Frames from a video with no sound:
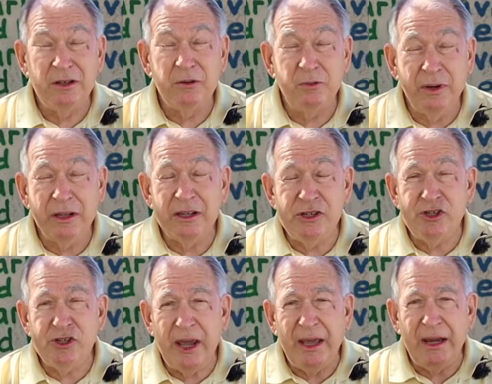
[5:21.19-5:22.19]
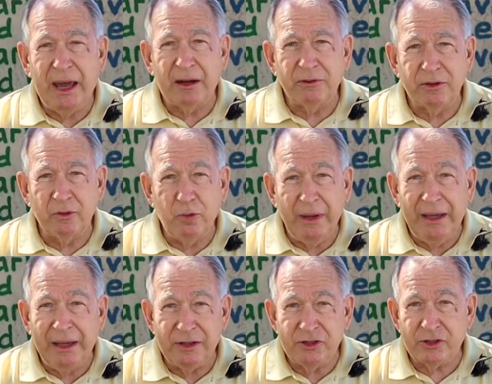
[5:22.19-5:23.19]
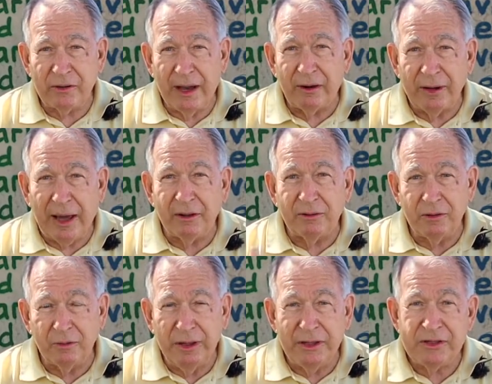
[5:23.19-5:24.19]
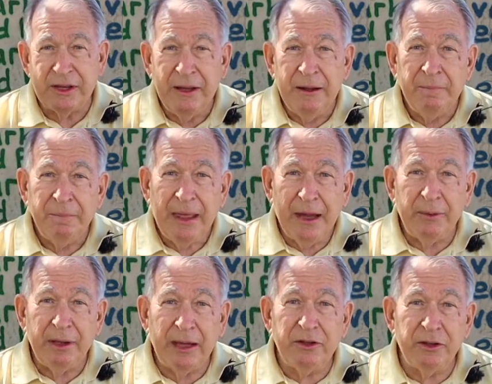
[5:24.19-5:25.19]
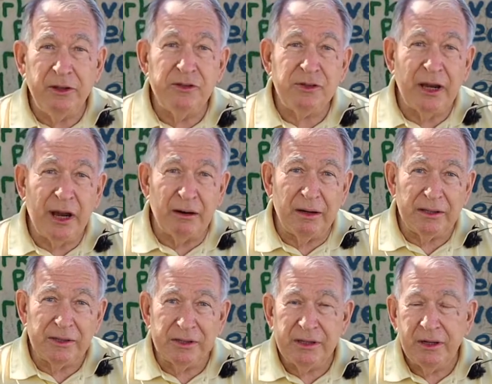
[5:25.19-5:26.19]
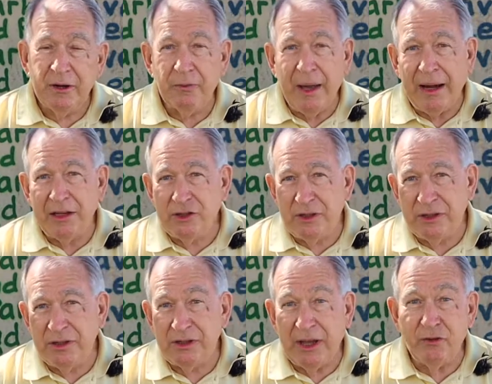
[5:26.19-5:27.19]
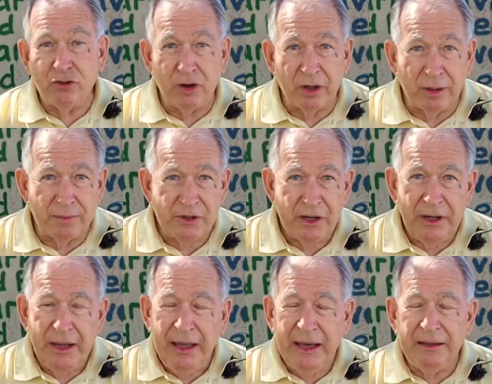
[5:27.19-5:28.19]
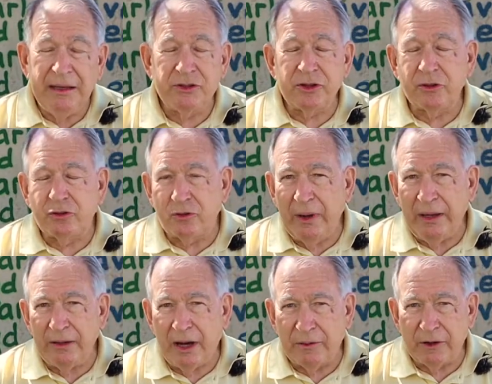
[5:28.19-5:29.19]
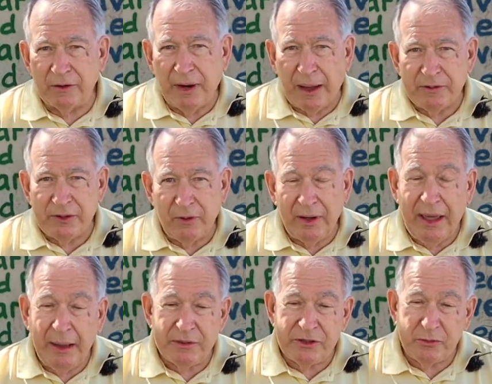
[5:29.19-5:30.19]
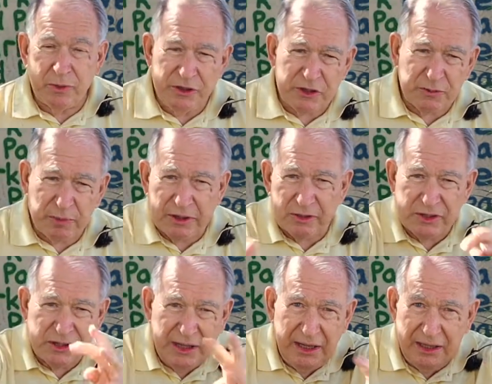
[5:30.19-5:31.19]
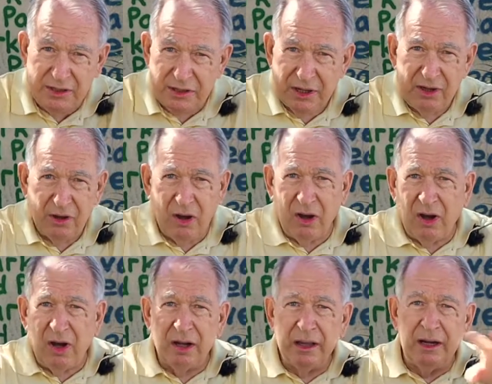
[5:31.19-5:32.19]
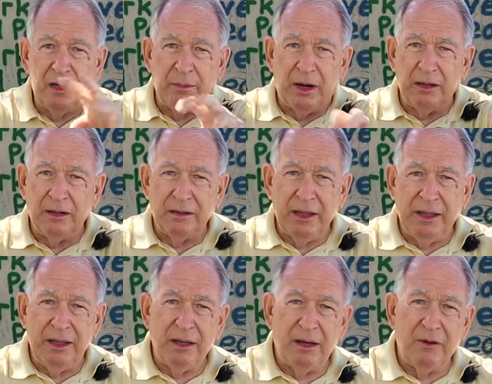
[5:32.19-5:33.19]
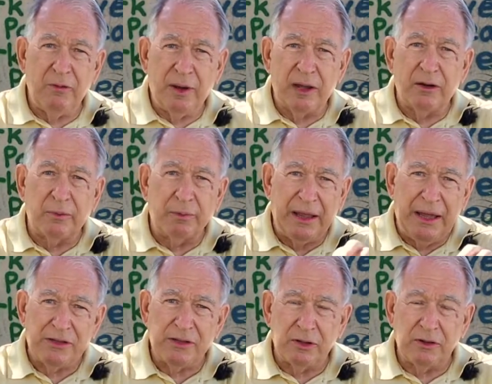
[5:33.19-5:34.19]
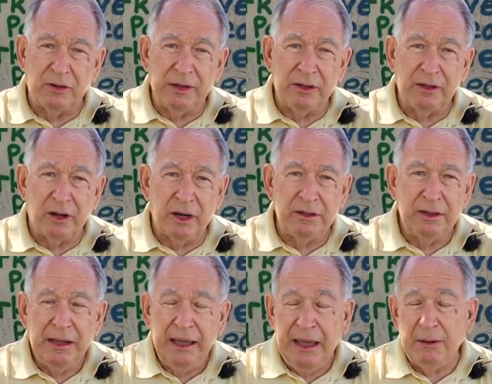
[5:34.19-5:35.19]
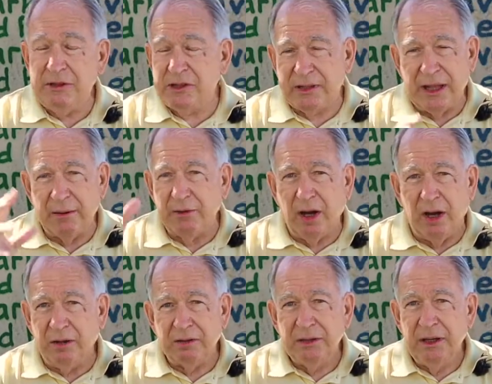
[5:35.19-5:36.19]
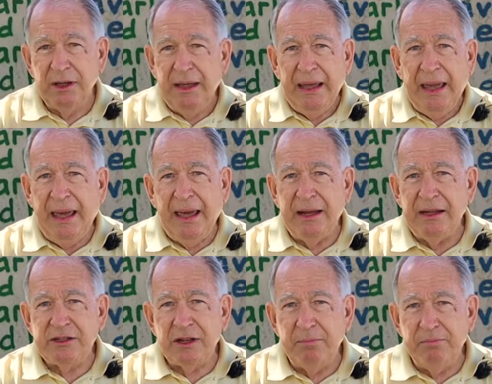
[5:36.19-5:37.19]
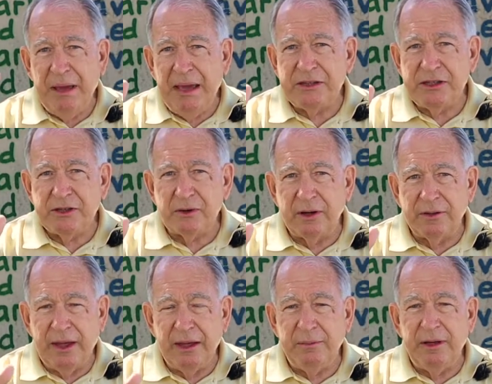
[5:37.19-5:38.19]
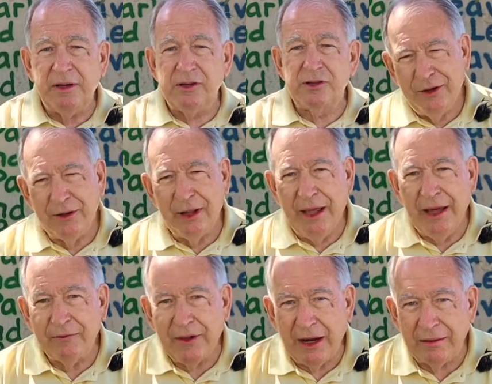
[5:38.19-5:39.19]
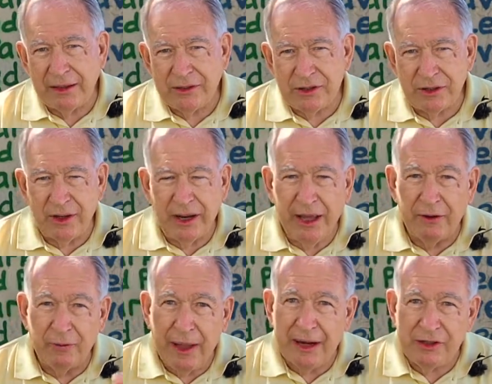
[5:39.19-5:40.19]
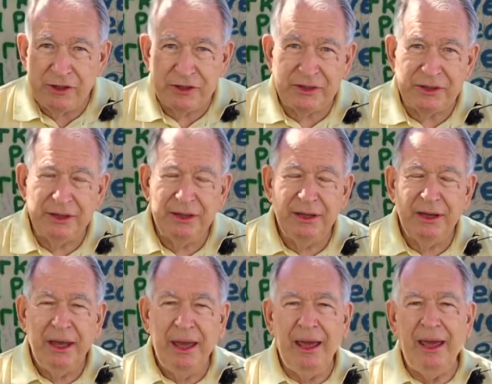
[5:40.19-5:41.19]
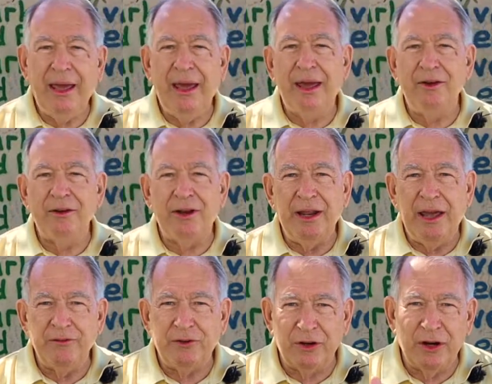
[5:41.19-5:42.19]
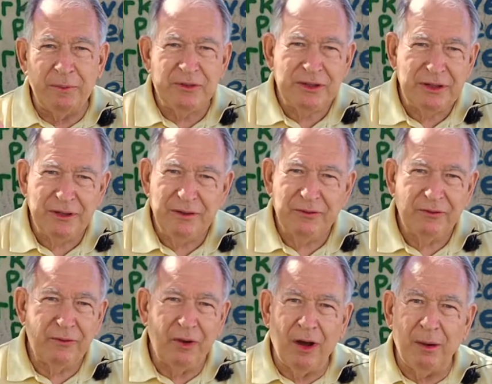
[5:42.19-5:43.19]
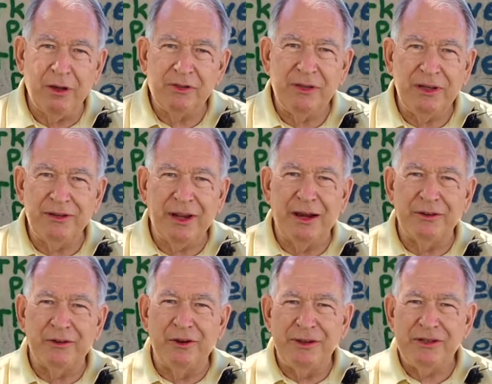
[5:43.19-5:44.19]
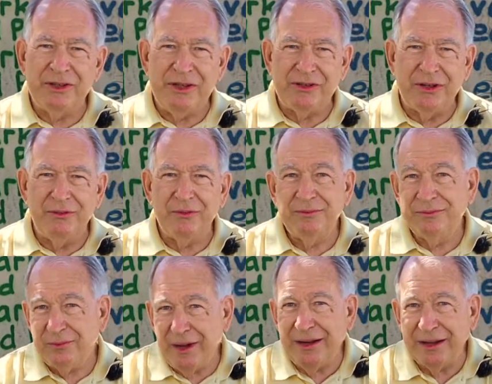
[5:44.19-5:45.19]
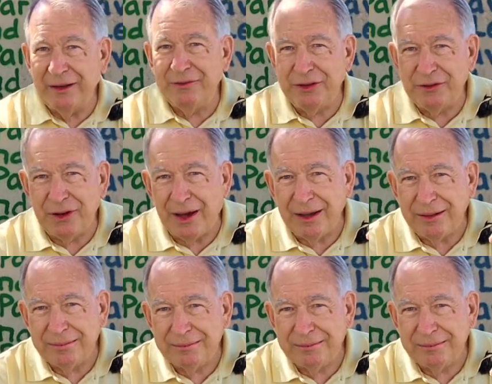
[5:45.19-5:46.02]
really shade out the weeds, crowd out the weeds. And we like to use carrots, radishes, and turnips. And these are great cover crops. And what happens is we just sprinkle seeds all in and among the regular plants that are growing in the garden, and we just let them go. And it's an amazing sort of thing because you're going to have carrots, you're going to have radishes, and you're going to have turnips for almost the entire growing season. Why not give it a try?